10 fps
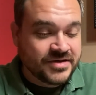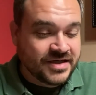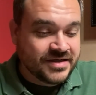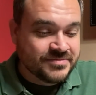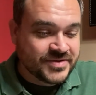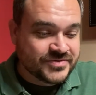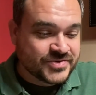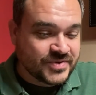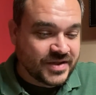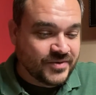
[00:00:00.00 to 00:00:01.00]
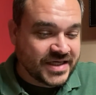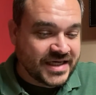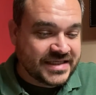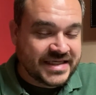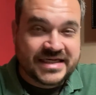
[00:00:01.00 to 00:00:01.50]
It was right where
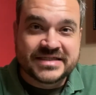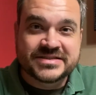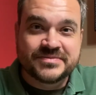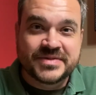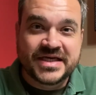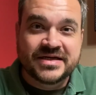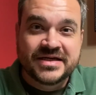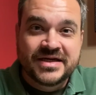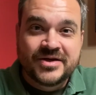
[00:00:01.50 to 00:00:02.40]
God needed us to be and